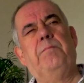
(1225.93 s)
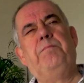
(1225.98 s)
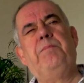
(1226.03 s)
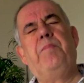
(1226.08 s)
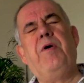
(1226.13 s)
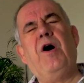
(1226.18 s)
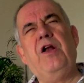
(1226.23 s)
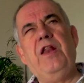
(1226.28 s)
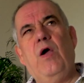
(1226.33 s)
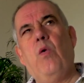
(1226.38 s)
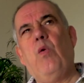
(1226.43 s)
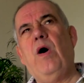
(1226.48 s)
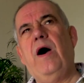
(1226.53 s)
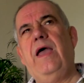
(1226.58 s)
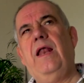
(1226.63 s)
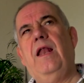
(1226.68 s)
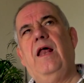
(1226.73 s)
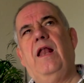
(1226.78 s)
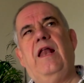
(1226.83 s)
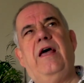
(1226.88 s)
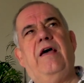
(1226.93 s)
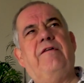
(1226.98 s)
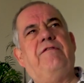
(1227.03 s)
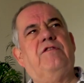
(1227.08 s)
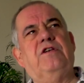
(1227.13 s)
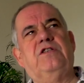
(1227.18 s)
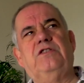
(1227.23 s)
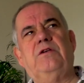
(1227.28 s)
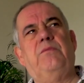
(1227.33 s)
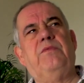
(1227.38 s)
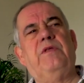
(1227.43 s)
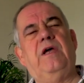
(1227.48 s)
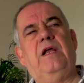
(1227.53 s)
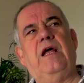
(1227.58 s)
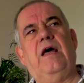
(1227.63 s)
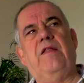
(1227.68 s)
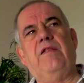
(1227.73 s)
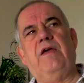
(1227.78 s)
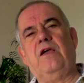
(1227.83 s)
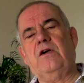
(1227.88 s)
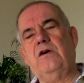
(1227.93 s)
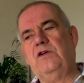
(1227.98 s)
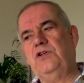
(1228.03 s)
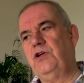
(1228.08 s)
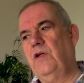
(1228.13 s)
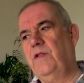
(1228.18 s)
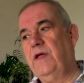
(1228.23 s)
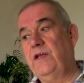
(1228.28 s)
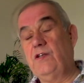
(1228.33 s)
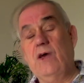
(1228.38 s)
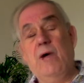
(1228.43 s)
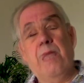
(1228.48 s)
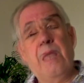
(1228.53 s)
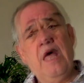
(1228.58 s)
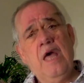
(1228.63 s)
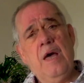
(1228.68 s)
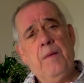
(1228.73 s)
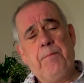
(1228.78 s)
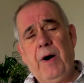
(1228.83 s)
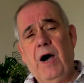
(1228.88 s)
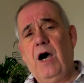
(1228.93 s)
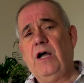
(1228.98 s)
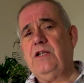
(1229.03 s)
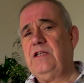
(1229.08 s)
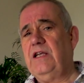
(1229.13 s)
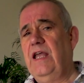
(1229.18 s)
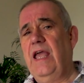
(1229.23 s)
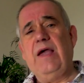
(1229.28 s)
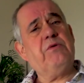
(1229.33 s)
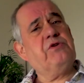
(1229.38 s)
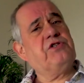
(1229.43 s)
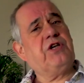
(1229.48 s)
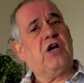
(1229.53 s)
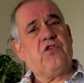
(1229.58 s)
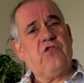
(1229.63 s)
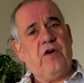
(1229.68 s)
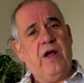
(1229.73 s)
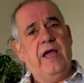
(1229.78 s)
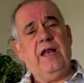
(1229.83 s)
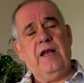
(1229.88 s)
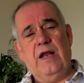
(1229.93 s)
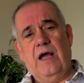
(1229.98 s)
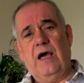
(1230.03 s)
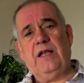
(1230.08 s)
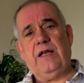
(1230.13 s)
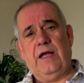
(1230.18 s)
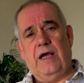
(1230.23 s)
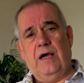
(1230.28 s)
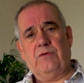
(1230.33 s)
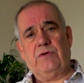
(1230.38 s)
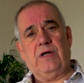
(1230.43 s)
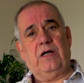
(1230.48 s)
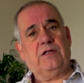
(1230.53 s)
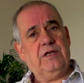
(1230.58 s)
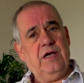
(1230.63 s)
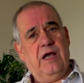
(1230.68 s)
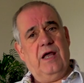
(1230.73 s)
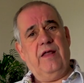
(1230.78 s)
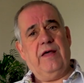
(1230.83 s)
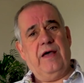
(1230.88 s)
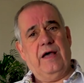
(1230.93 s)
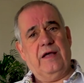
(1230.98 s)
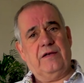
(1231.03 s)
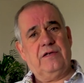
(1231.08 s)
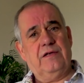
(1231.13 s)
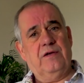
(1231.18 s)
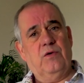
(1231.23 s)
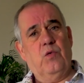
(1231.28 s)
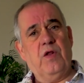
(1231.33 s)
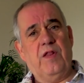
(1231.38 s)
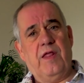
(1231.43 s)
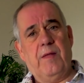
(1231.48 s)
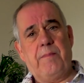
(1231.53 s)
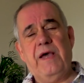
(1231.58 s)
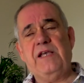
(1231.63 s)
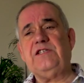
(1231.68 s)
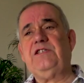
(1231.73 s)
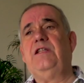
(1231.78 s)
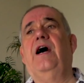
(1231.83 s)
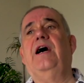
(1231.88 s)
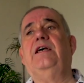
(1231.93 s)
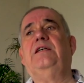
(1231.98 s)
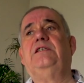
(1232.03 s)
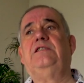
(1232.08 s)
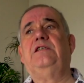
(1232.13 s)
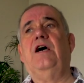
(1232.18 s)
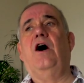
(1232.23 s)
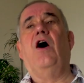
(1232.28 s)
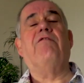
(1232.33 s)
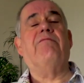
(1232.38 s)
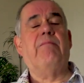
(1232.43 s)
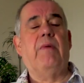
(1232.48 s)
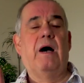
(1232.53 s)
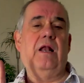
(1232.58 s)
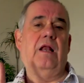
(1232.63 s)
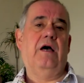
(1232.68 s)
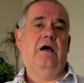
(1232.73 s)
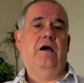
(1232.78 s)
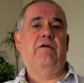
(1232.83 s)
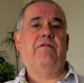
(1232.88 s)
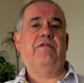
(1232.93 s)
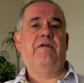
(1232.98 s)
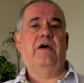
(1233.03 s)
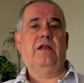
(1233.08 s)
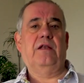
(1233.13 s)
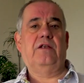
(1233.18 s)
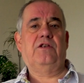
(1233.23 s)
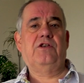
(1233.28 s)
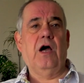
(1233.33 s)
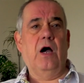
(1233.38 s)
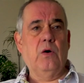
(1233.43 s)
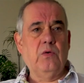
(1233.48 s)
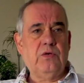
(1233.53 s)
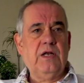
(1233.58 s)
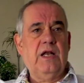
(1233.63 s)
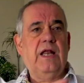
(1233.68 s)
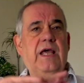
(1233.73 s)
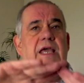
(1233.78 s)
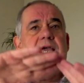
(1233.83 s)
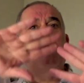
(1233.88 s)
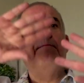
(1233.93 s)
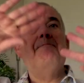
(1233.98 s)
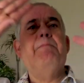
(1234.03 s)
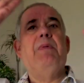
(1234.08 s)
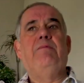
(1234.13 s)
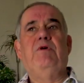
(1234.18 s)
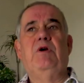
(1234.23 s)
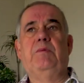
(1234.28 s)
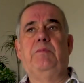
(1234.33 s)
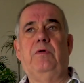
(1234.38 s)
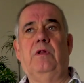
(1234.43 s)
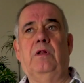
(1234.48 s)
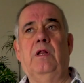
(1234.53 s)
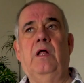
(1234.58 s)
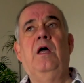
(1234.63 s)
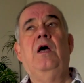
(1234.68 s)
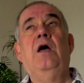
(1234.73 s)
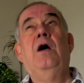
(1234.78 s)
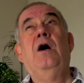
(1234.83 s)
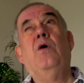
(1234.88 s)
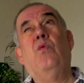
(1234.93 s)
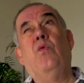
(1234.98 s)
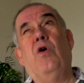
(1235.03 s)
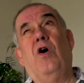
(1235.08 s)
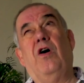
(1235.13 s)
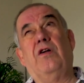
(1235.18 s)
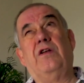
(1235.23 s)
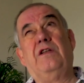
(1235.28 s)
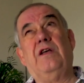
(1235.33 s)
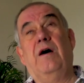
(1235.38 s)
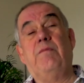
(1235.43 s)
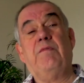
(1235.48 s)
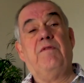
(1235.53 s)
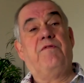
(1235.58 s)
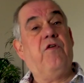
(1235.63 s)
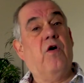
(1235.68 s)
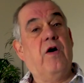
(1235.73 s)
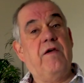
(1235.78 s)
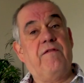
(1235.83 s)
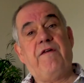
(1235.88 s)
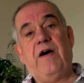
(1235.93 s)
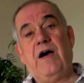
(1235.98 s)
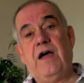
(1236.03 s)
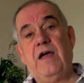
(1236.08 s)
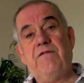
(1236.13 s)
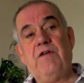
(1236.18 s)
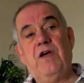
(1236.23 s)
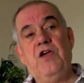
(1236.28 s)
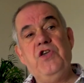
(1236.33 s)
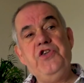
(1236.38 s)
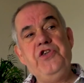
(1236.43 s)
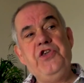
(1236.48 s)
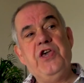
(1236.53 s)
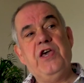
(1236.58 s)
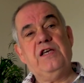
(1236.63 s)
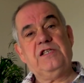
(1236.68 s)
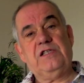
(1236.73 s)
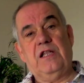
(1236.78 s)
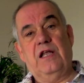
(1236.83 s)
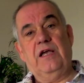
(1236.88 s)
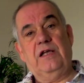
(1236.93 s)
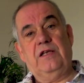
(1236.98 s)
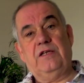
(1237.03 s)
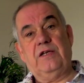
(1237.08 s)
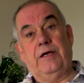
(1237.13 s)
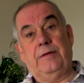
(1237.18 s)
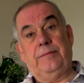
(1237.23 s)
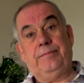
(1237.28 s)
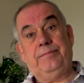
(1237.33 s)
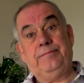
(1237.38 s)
Bunny Wailer left or something, and they cut short their tour. But it was a great night out, I'll tell you that. One of the best nights of my life. And totally memorable, 45 years later.